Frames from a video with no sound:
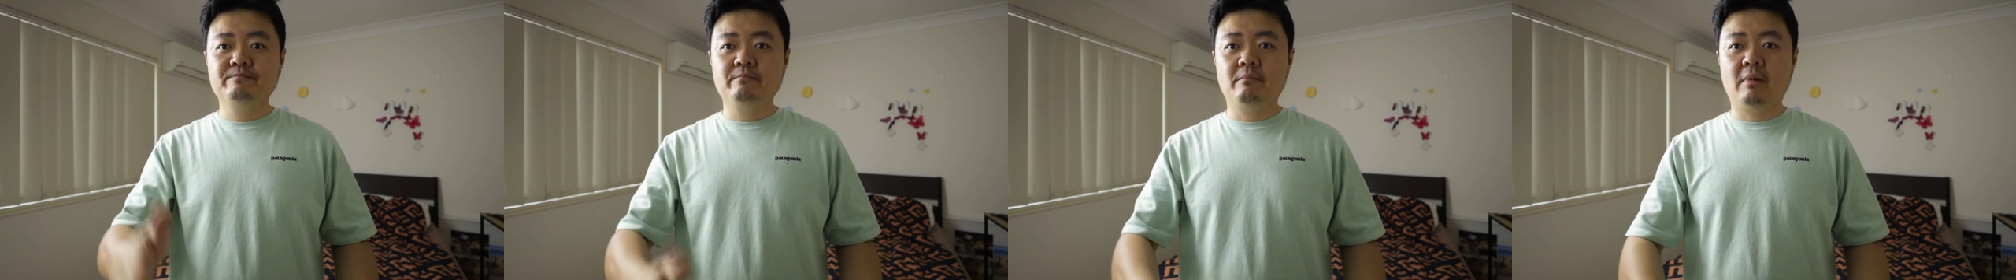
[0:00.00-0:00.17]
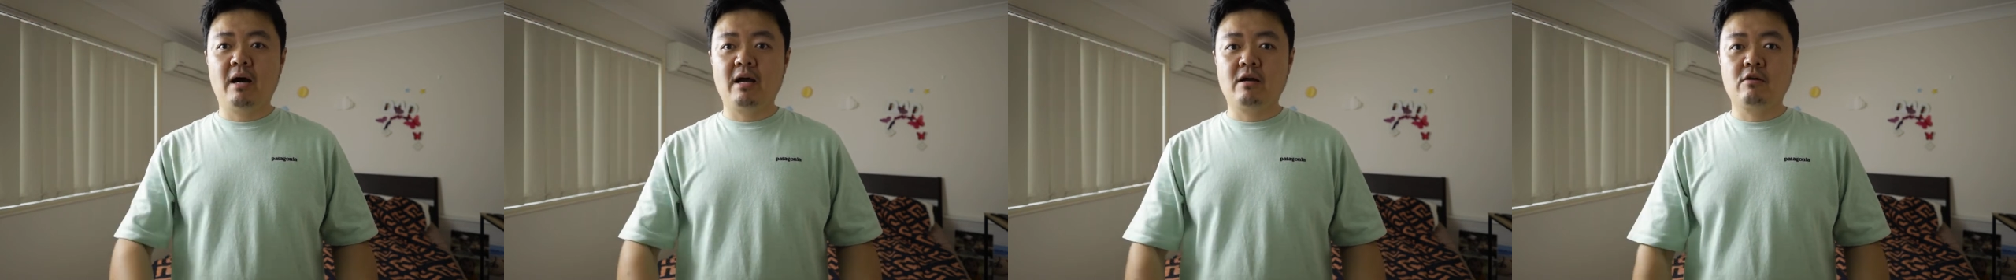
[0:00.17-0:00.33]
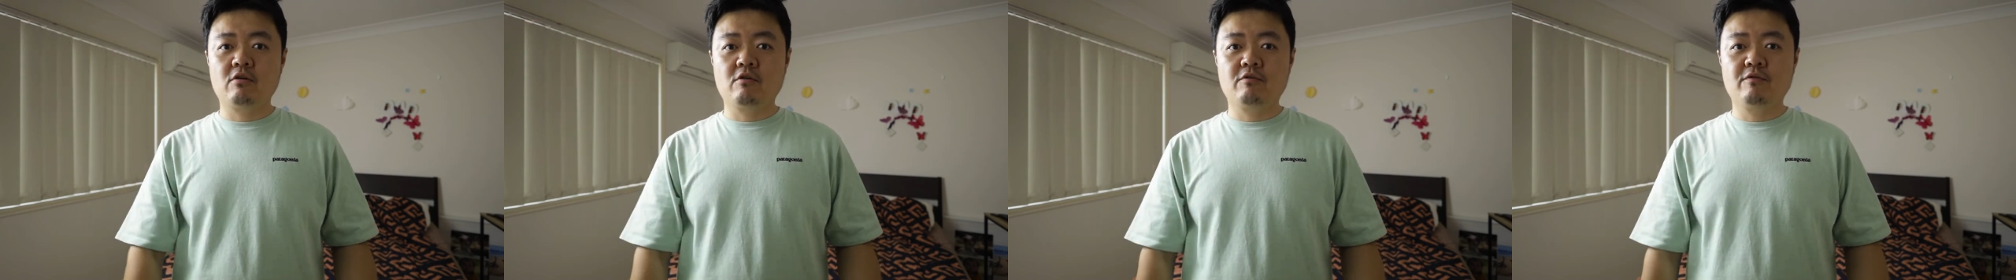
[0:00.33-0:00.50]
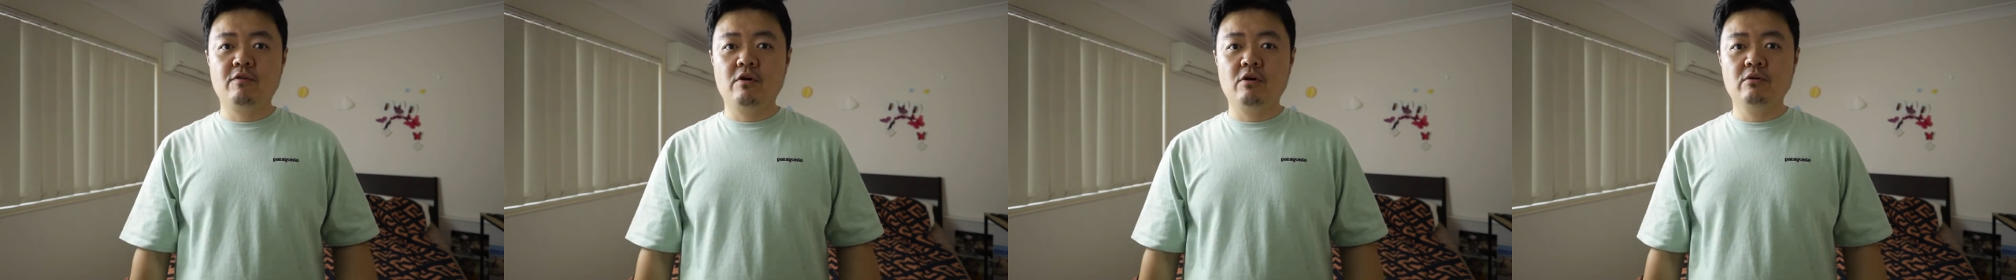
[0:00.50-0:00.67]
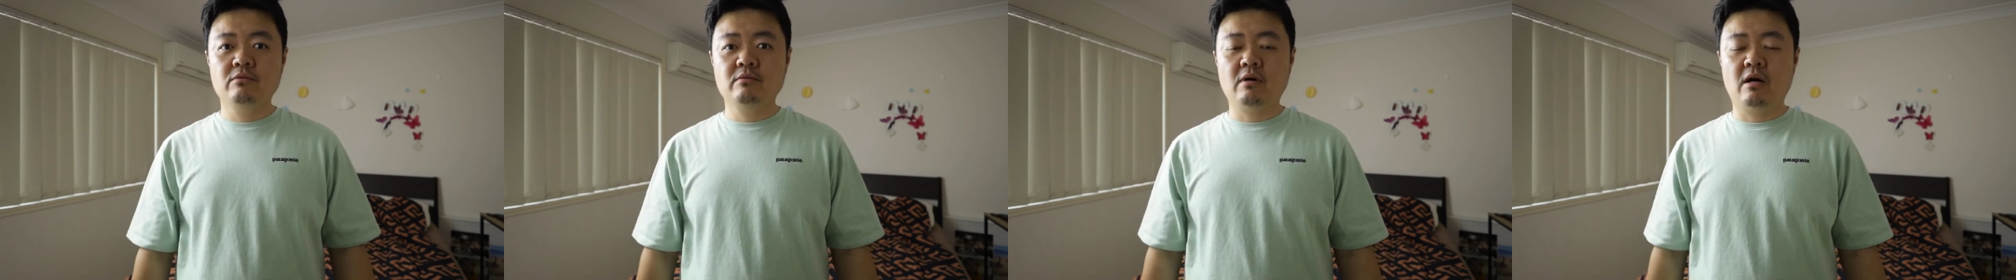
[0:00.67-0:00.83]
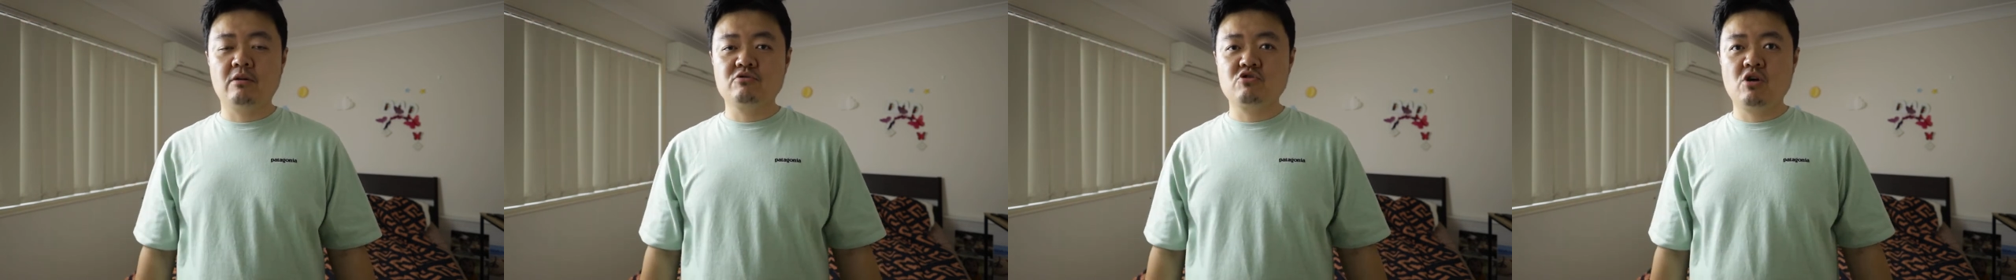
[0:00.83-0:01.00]

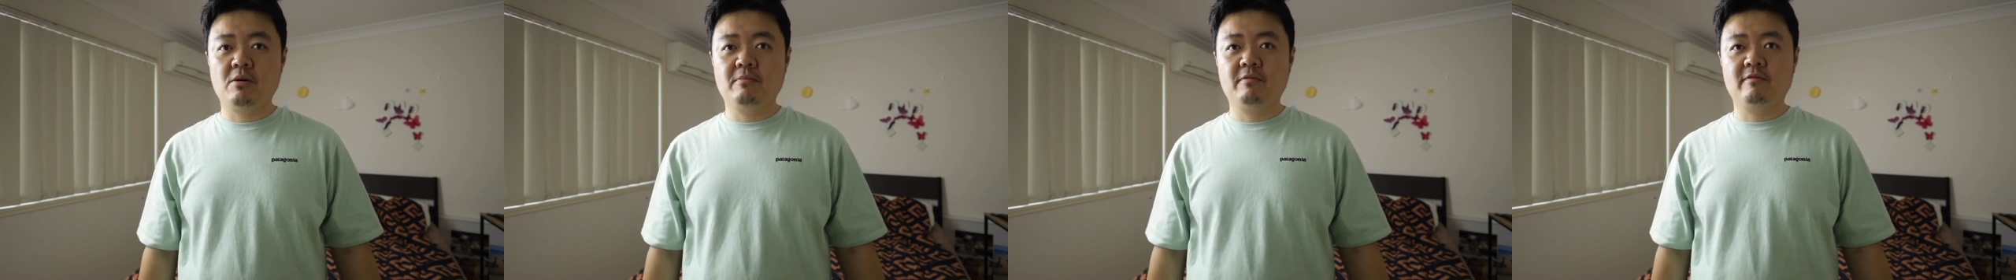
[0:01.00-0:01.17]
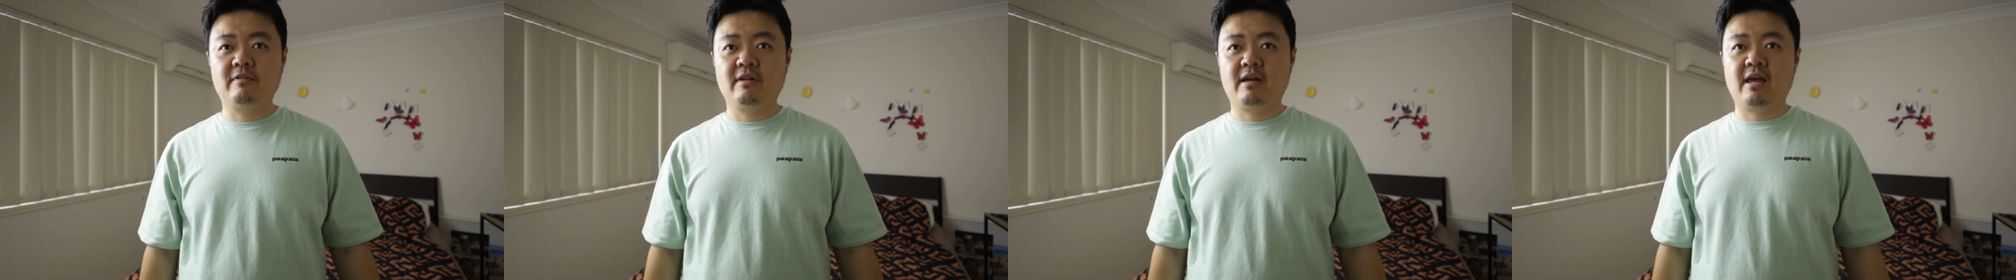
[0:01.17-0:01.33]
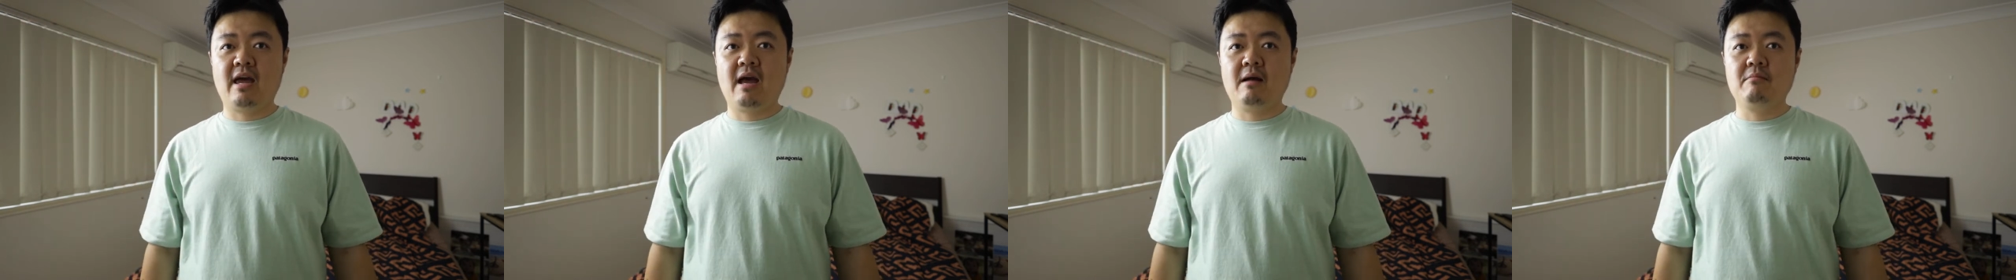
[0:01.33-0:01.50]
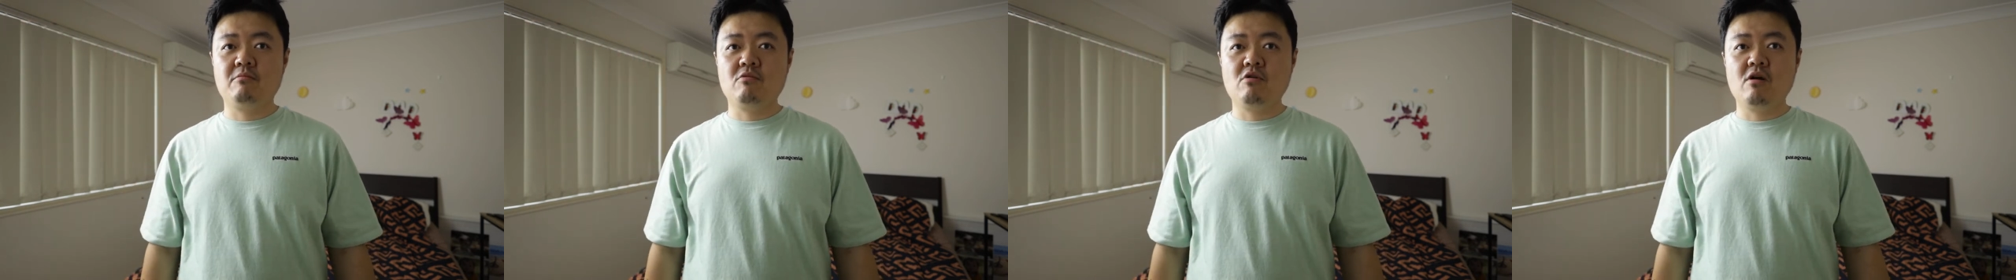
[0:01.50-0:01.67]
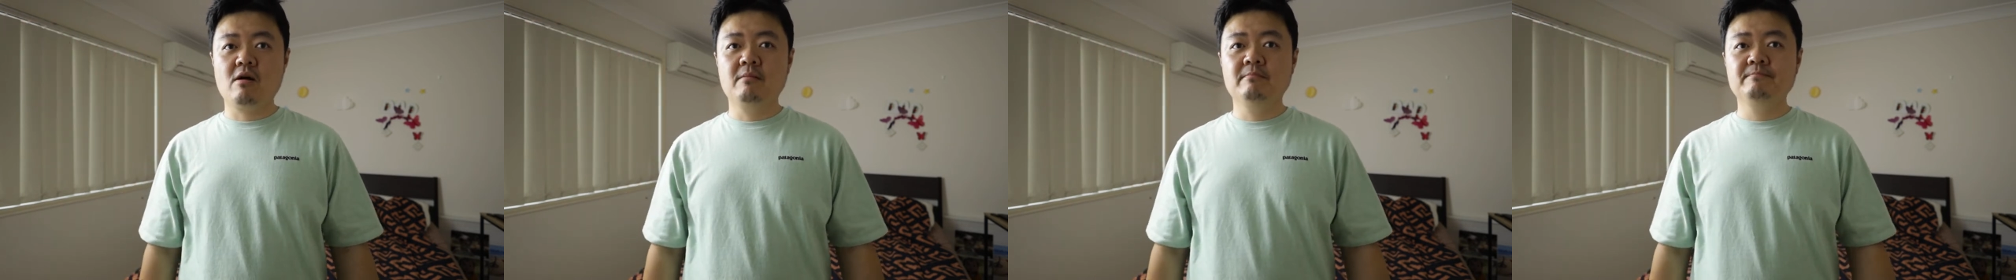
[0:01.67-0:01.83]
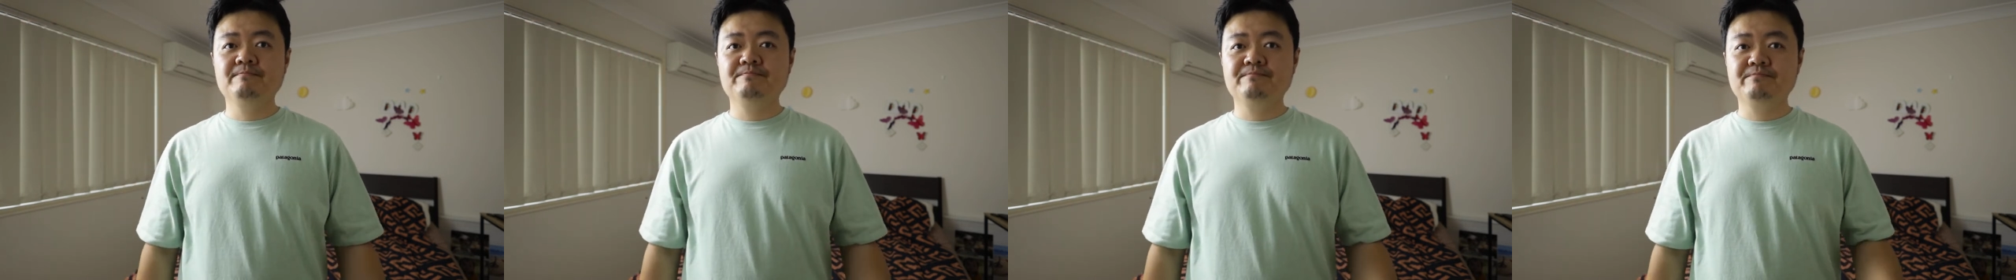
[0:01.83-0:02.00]
microphone on top of the
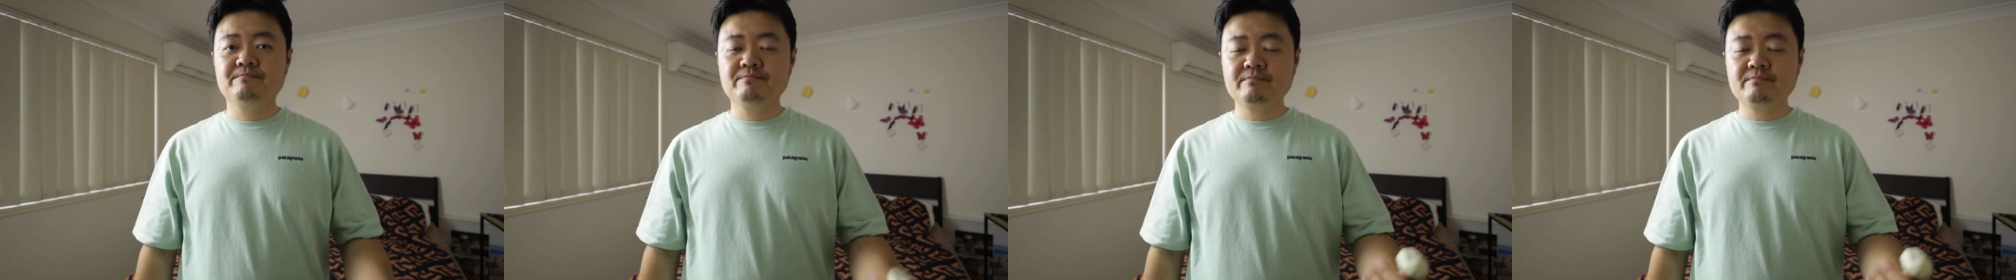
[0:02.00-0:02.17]
camera